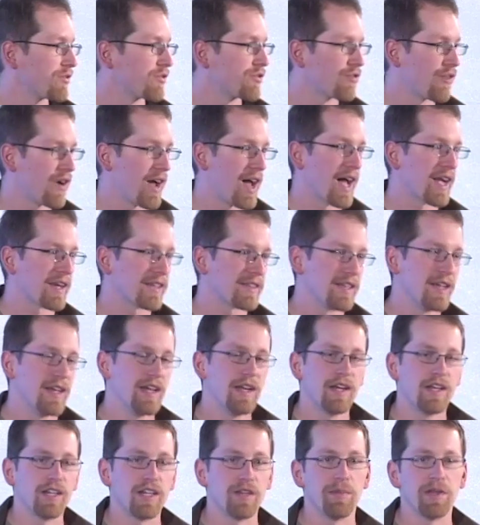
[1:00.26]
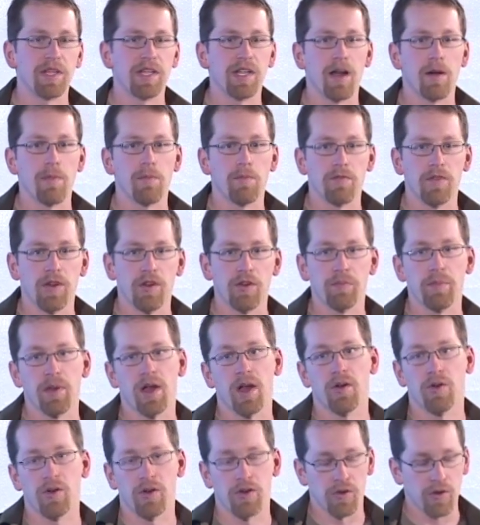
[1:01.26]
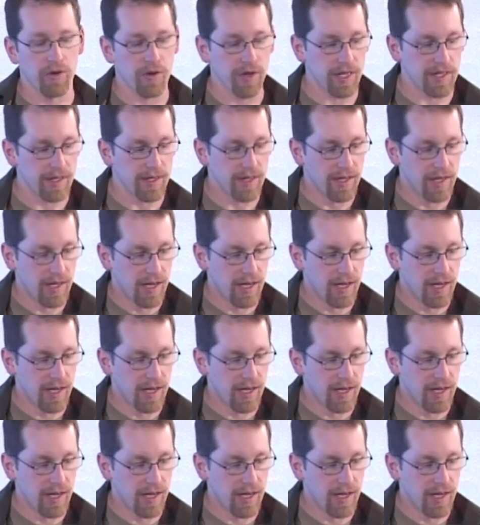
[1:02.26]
or tracked to become very paranoid.